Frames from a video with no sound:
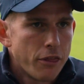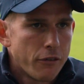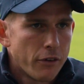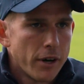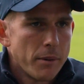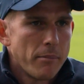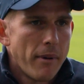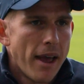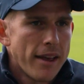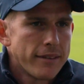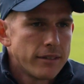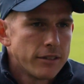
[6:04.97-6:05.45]

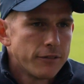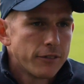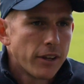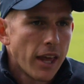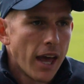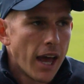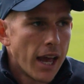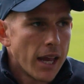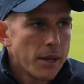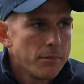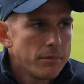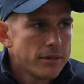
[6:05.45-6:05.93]
3 massive
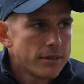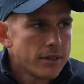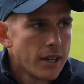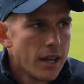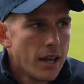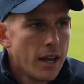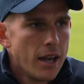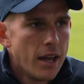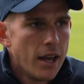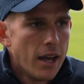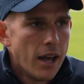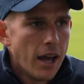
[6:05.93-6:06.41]
games.
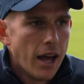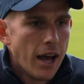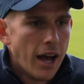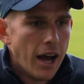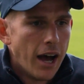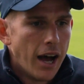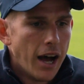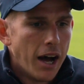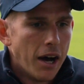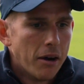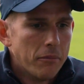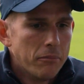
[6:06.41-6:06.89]

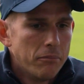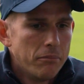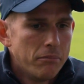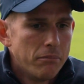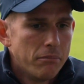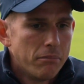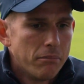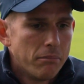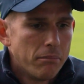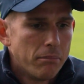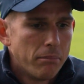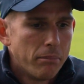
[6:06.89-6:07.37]
But
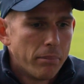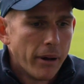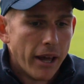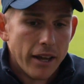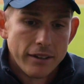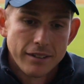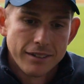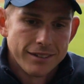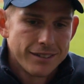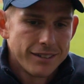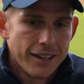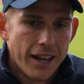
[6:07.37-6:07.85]

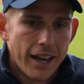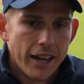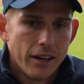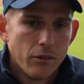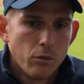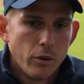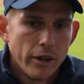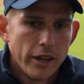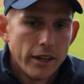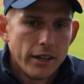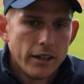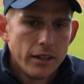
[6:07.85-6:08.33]
as I say,
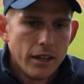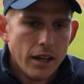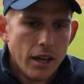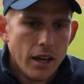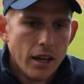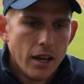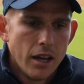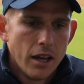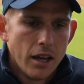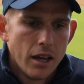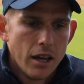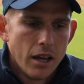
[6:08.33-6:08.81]
we
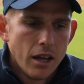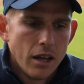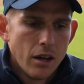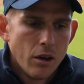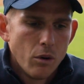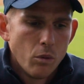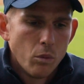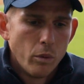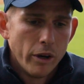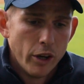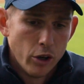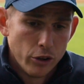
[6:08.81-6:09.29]

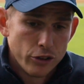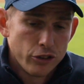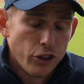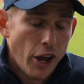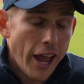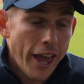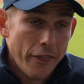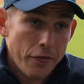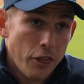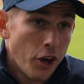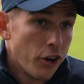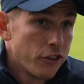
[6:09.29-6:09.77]
also
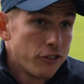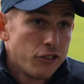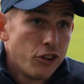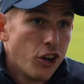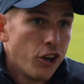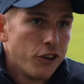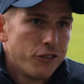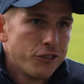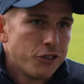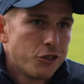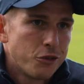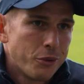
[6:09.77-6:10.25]
had those
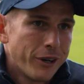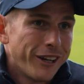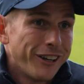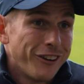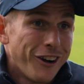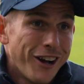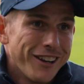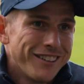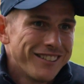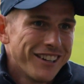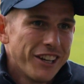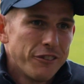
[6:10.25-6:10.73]
nerves in
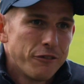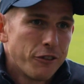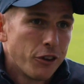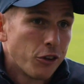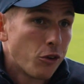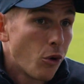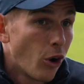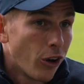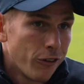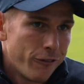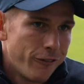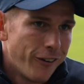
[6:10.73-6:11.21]
2019 for the
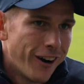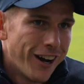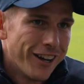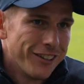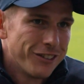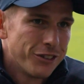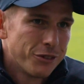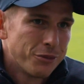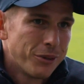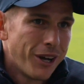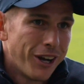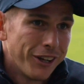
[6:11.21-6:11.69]

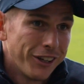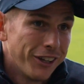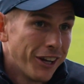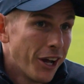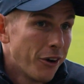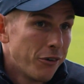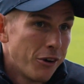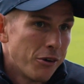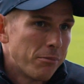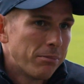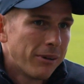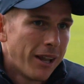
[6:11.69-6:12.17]
qualifiers as well. We
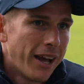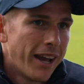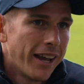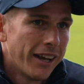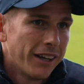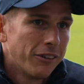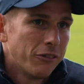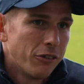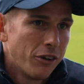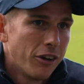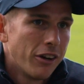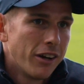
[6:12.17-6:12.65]
were
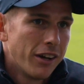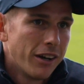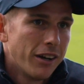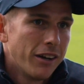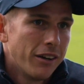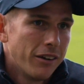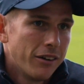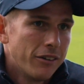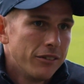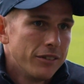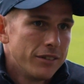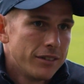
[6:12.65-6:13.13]
playing it
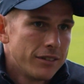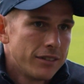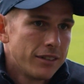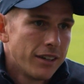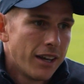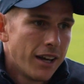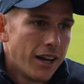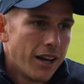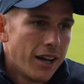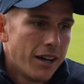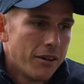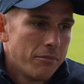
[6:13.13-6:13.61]
was
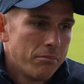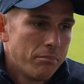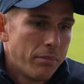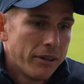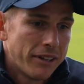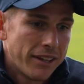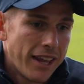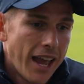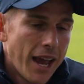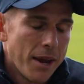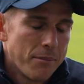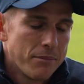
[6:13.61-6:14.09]

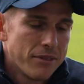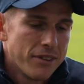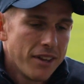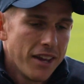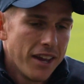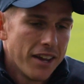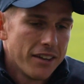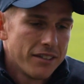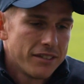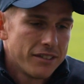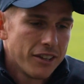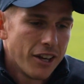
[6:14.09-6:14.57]
big games
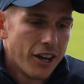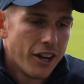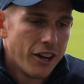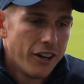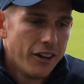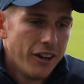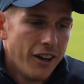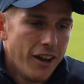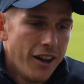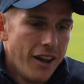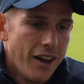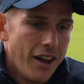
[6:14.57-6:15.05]
there.
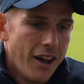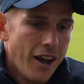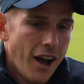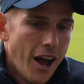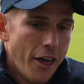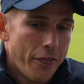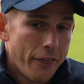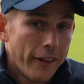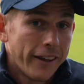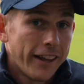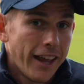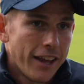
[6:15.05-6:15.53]
So
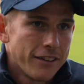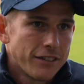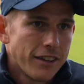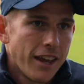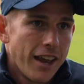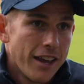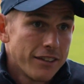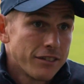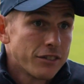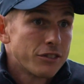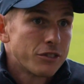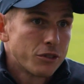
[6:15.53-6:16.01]
I think as
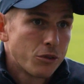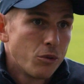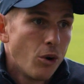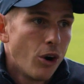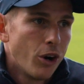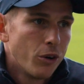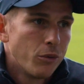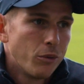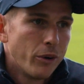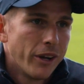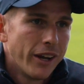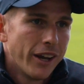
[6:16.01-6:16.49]
a
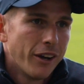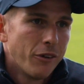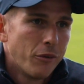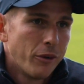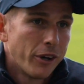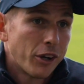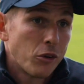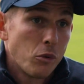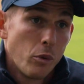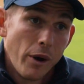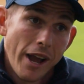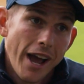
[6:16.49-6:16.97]
squad, we
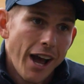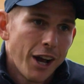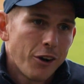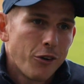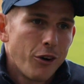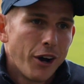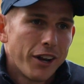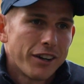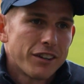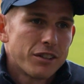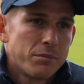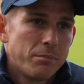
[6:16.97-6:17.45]
are
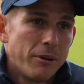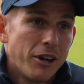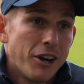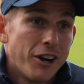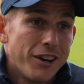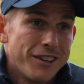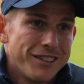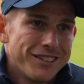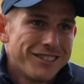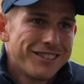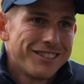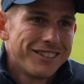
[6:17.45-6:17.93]
quite
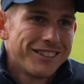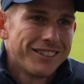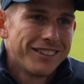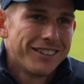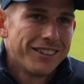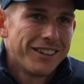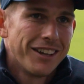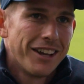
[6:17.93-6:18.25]
experienced